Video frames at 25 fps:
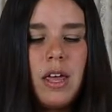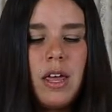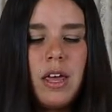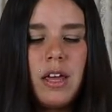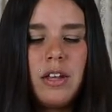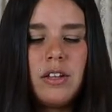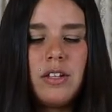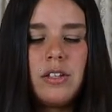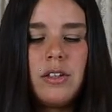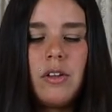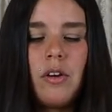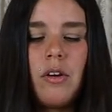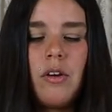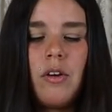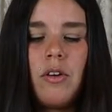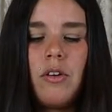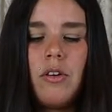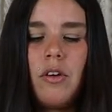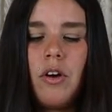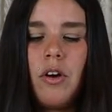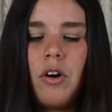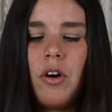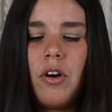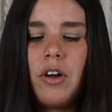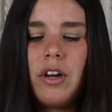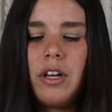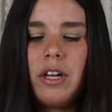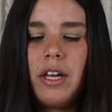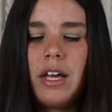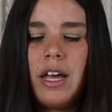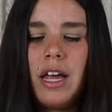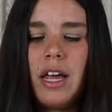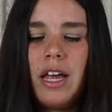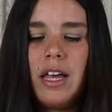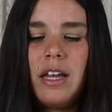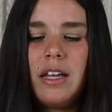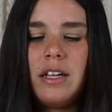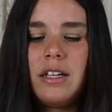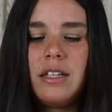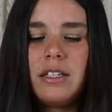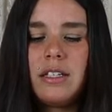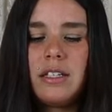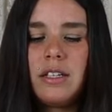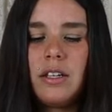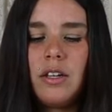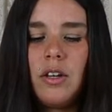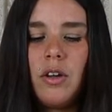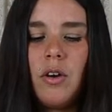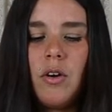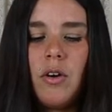And so not only
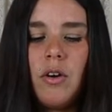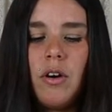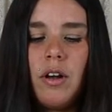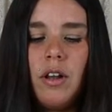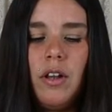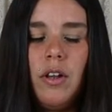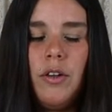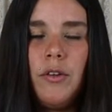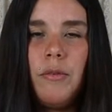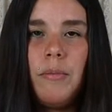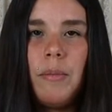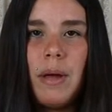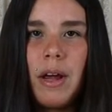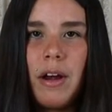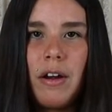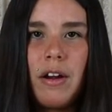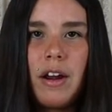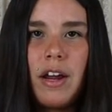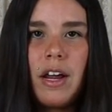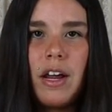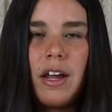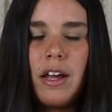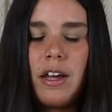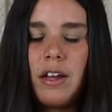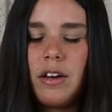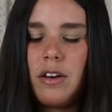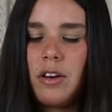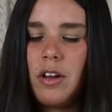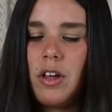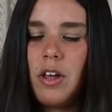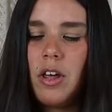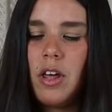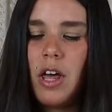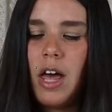is your Lemurian